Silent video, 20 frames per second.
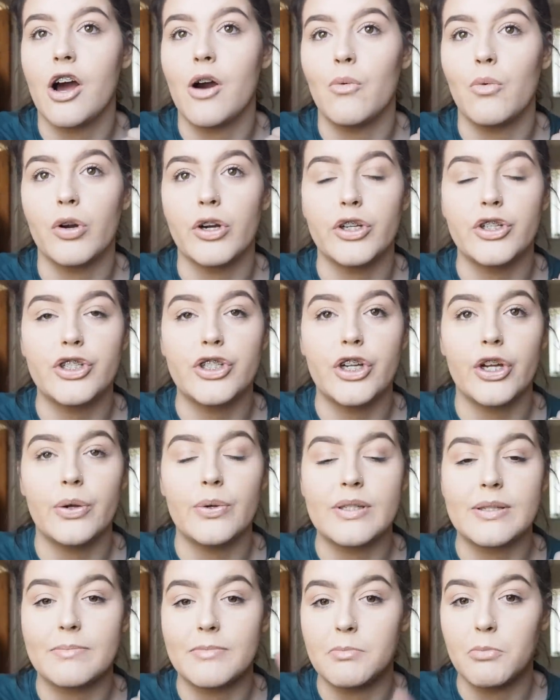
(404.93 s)
I want to
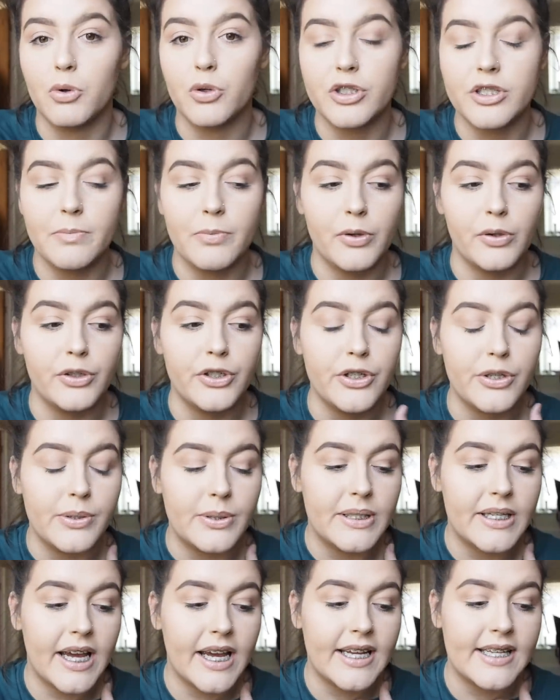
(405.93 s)
do some more Taboo
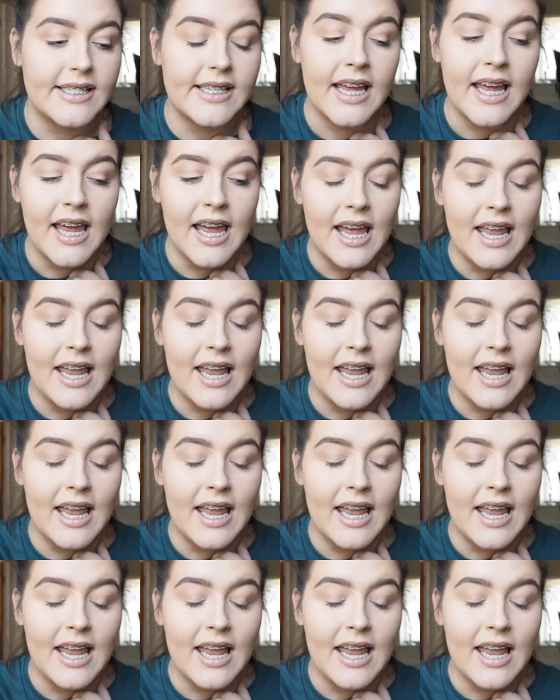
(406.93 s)
Tuesdays.